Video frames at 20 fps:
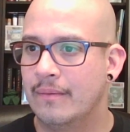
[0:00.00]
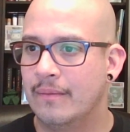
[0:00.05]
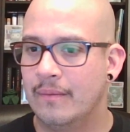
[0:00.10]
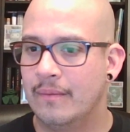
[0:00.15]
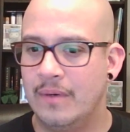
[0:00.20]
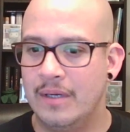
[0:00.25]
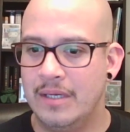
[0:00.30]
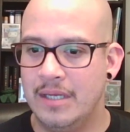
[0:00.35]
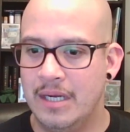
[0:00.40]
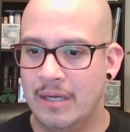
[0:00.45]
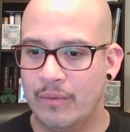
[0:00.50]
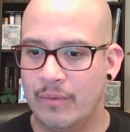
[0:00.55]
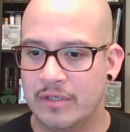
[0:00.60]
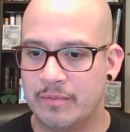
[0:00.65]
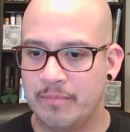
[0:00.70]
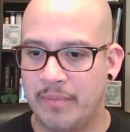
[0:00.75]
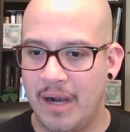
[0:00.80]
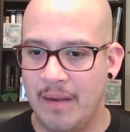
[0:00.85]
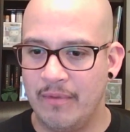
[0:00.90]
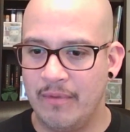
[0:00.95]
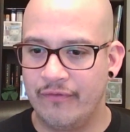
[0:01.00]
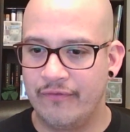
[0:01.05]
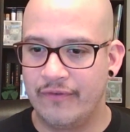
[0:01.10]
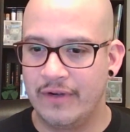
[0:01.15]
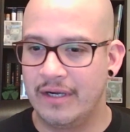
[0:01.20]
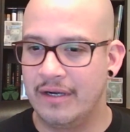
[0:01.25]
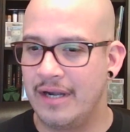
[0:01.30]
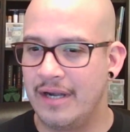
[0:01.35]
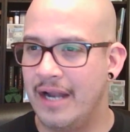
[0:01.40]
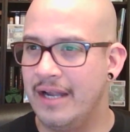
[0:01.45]
what year was Primal
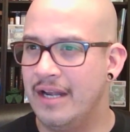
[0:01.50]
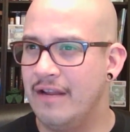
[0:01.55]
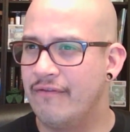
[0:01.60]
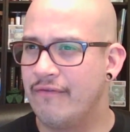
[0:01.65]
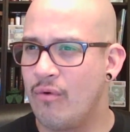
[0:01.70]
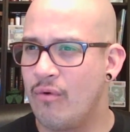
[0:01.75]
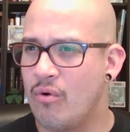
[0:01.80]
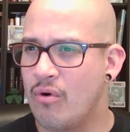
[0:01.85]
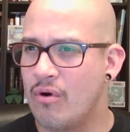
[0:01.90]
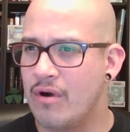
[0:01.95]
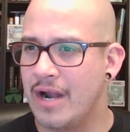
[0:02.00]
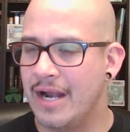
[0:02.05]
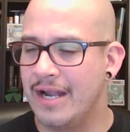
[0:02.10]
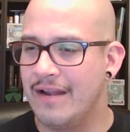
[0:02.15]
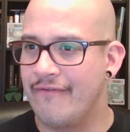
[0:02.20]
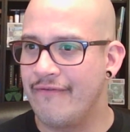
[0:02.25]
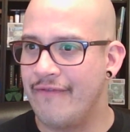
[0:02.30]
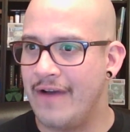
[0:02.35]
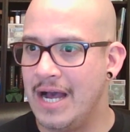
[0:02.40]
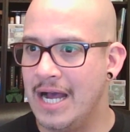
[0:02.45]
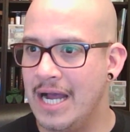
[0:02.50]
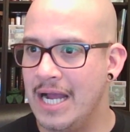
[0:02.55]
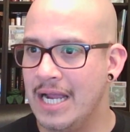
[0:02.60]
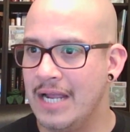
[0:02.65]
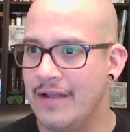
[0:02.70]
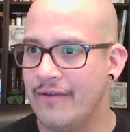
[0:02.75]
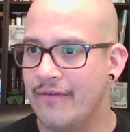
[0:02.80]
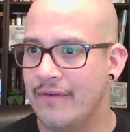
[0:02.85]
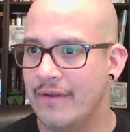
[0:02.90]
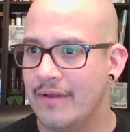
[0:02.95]
Fear? ninety-four?
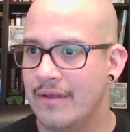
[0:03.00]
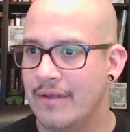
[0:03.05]
ninety-five?